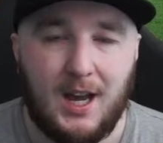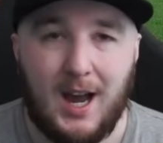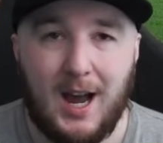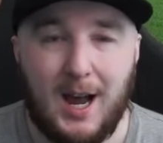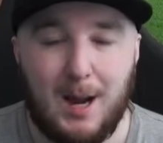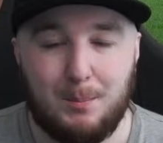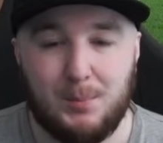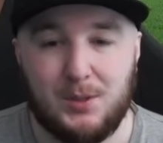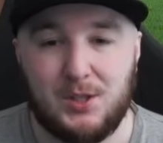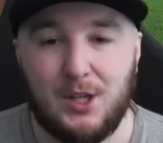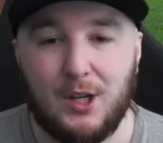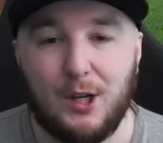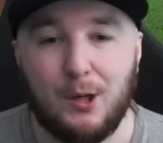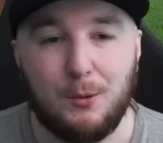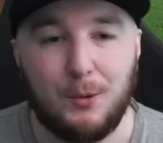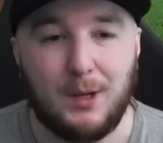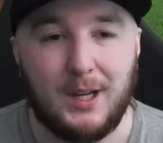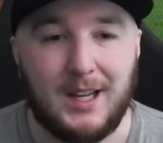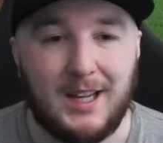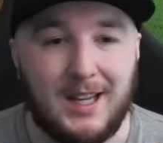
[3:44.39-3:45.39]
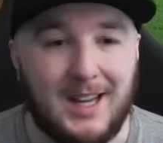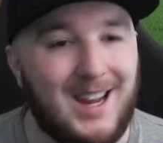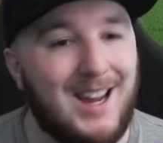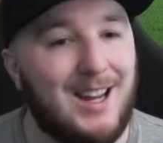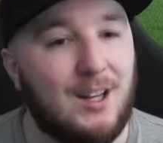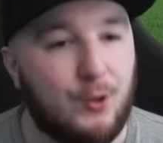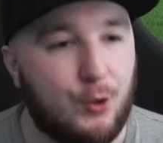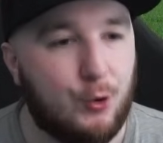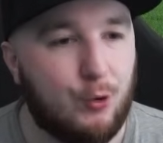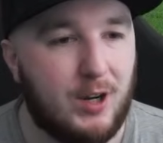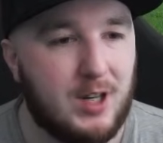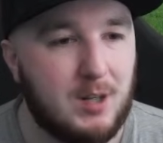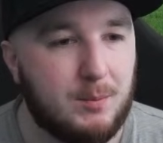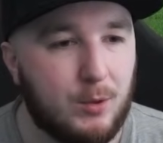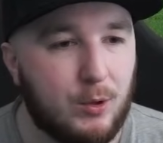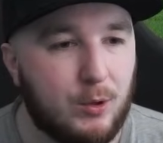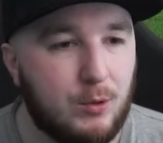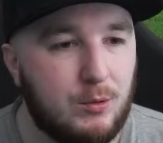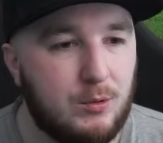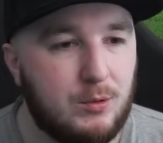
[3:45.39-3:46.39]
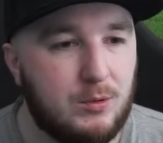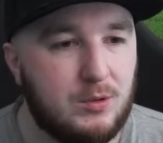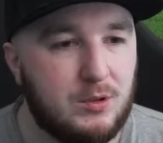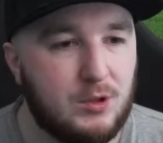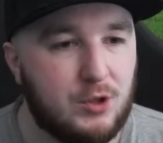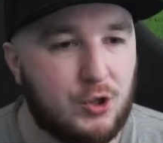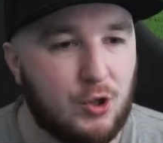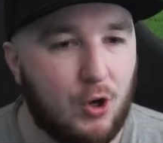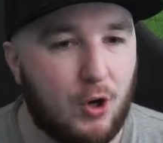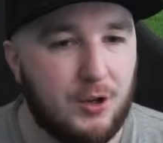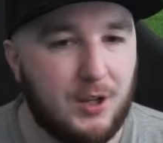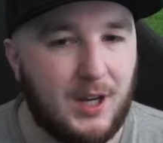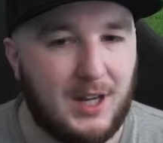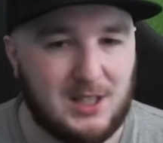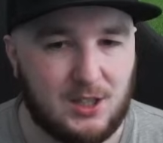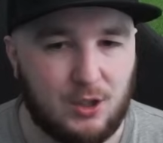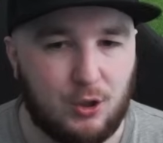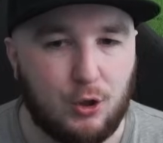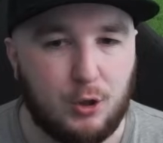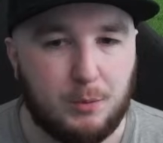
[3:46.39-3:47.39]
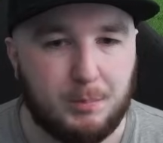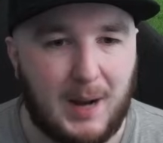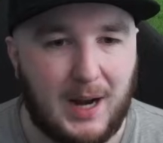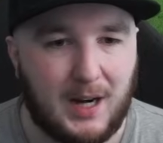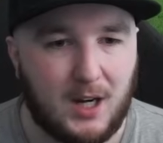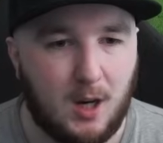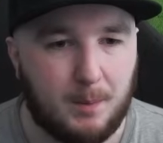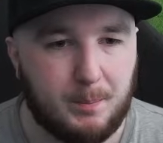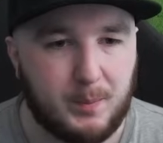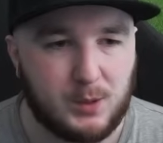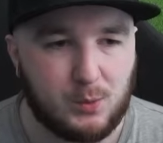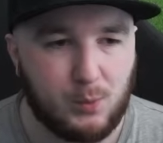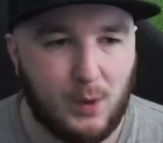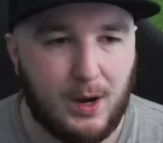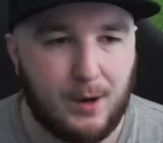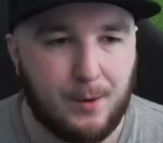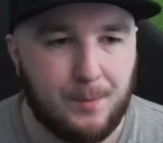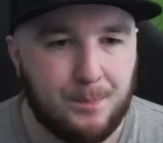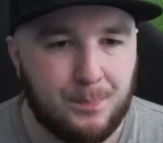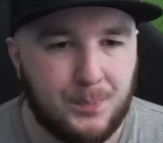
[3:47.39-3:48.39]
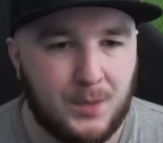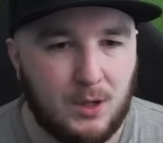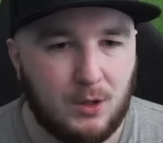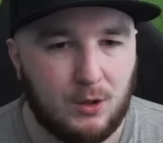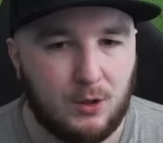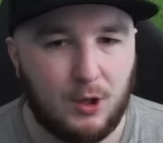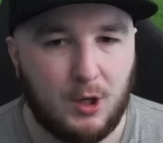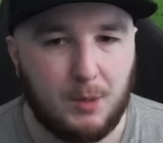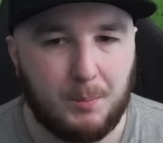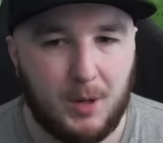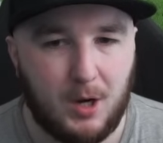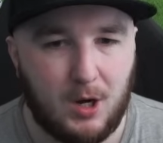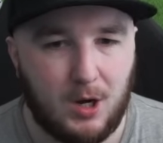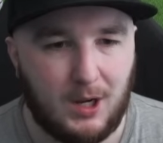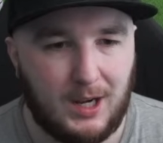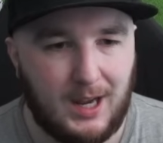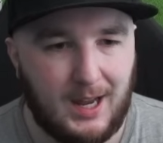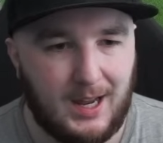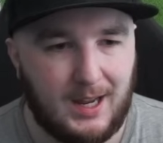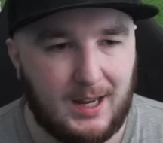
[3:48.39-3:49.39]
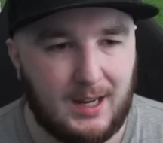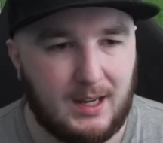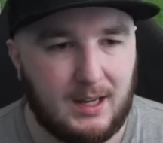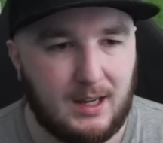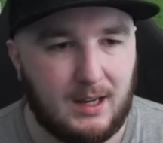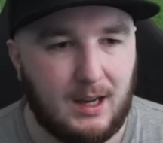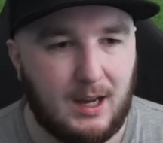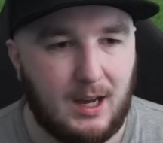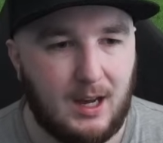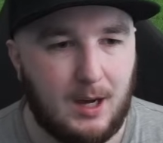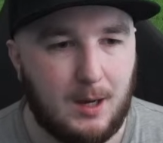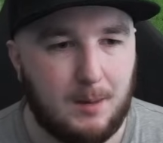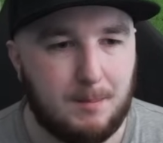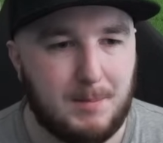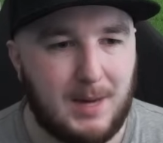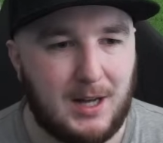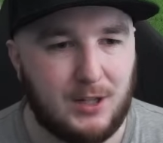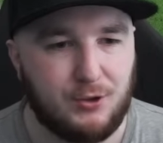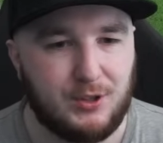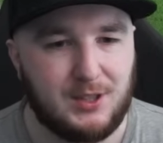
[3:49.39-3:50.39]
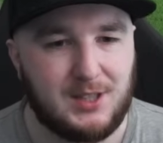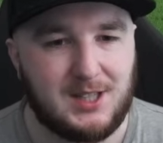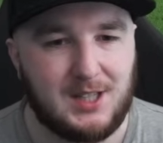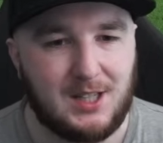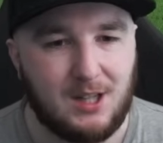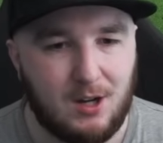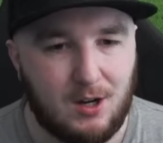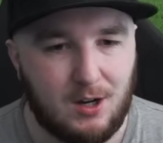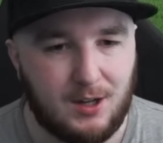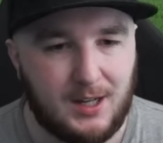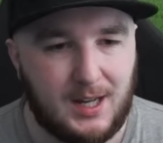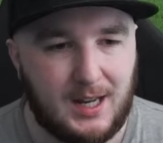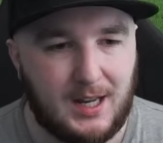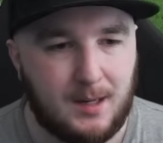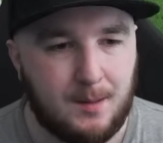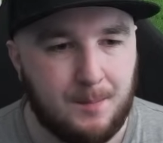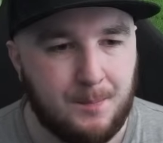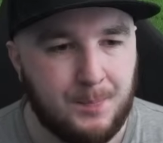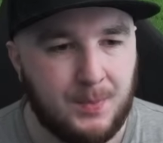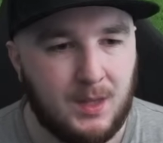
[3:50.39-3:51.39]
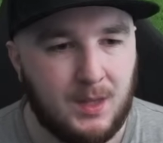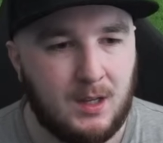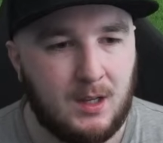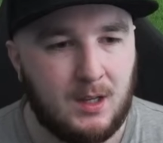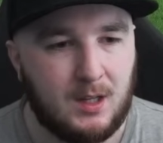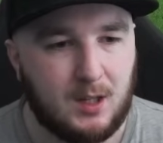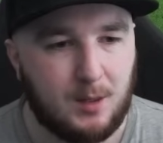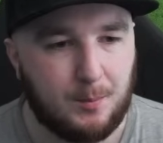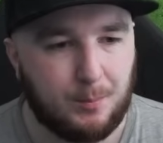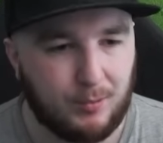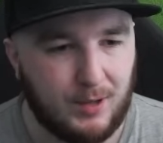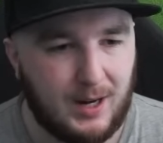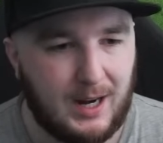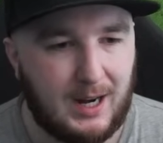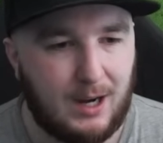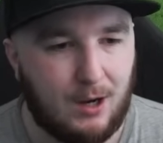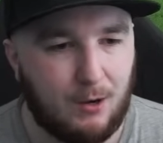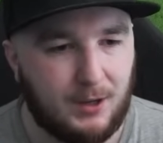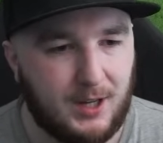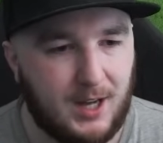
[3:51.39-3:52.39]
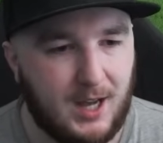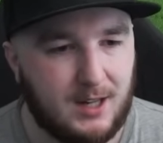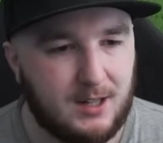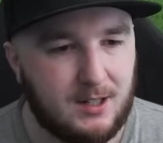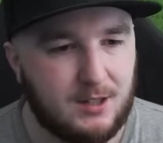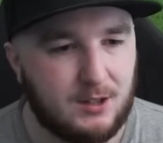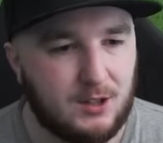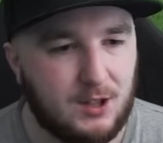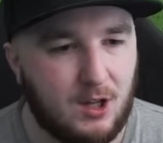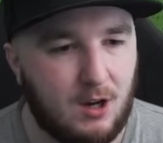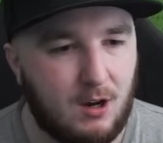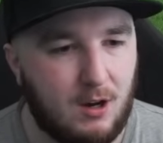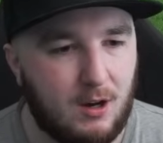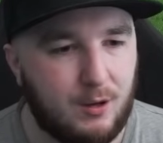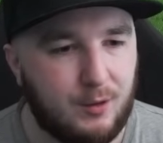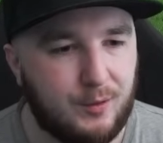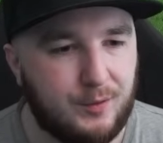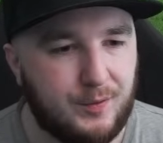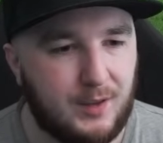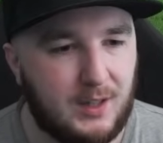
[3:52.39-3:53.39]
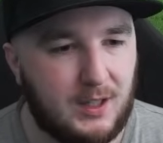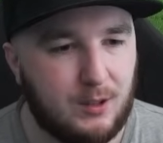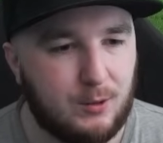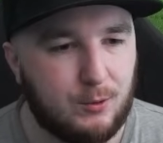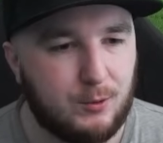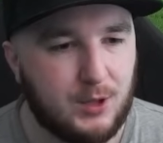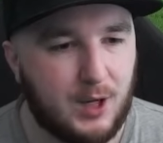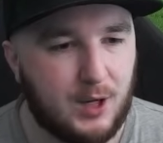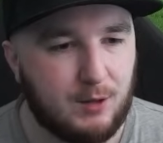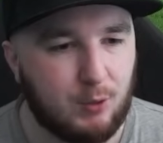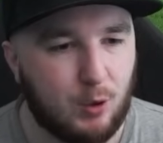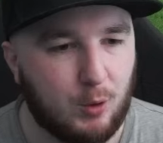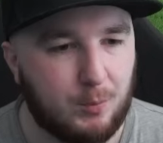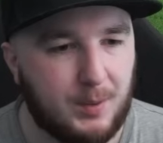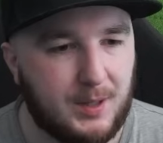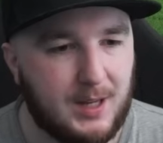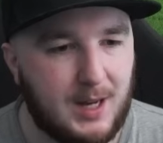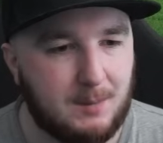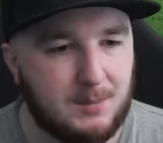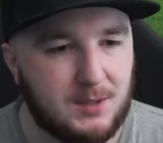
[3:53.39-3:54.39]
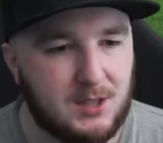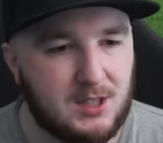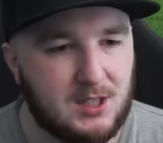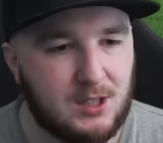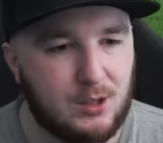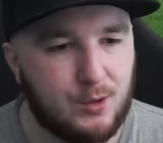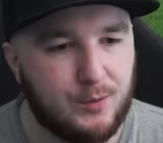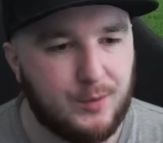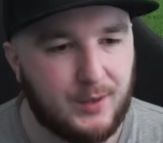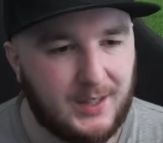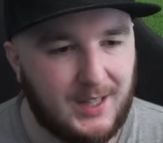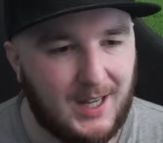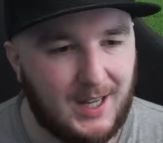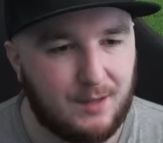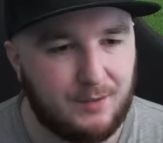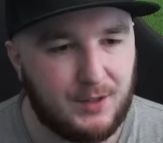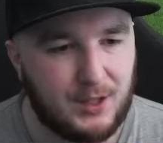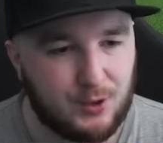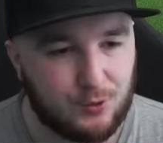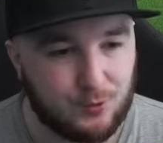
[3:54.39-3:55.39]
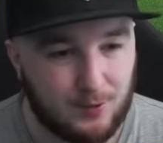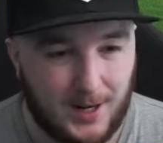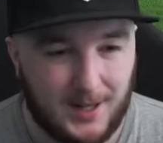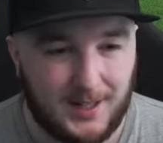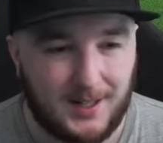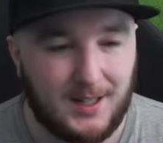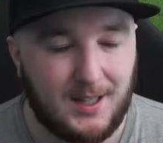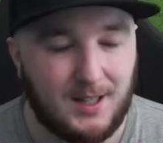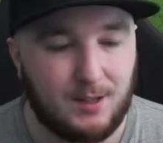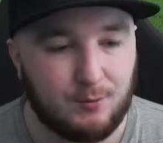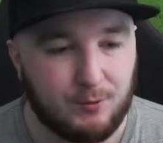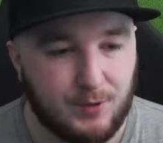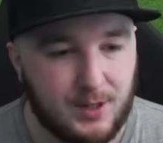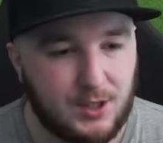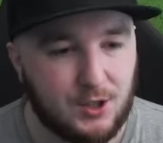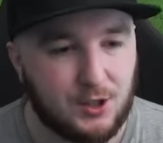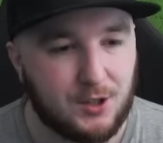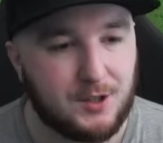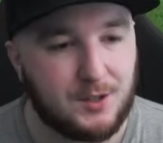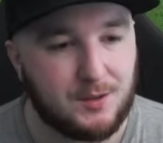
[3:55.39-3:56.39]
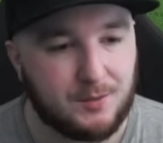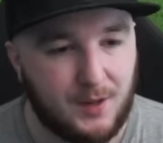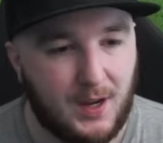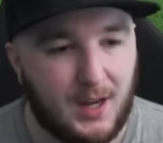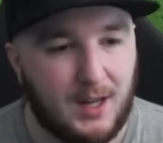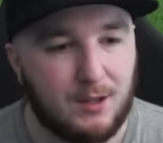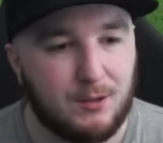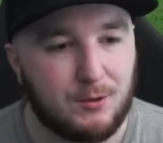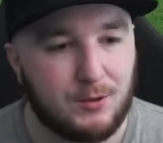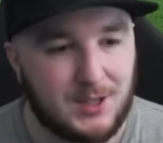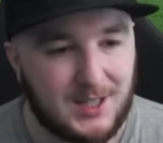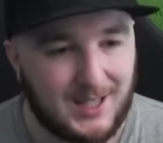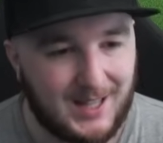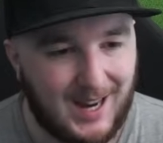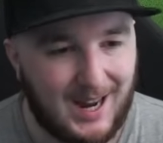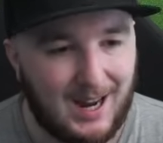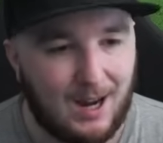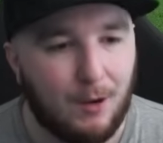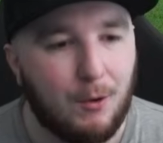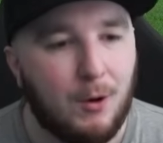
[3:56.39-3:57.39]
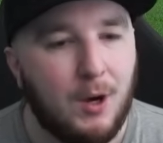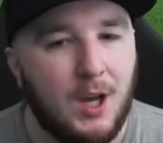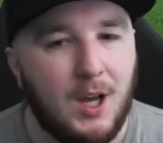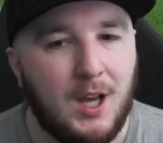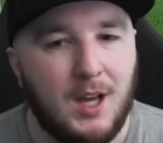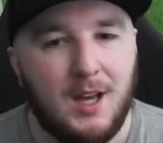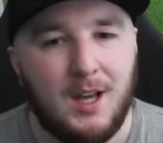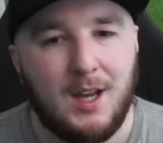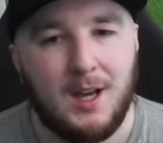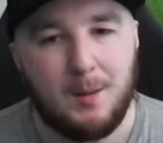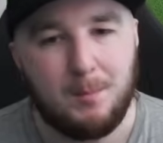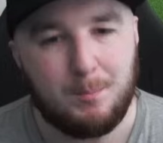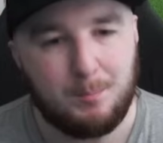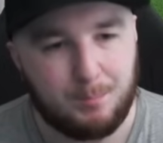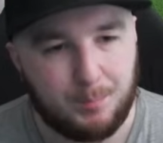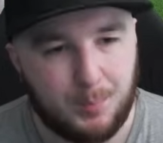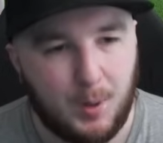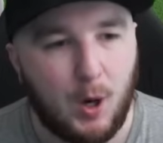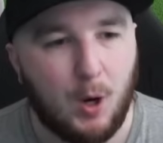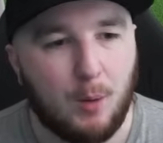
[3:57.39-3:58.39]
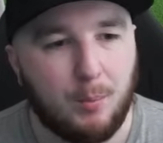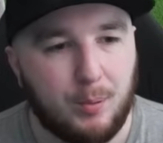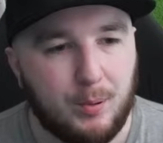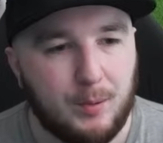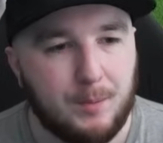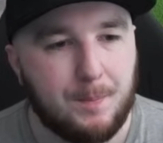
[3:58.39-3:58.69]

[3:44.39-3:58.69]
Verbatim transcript: absolutely incredible. John as a good backup as well. Koulibaly, Matrisciano, Cabral, Cannon, Kyle Field, Irugbanam, De Silva, Jelovic, Rankin, Richards, Vale, Diaw, Bob.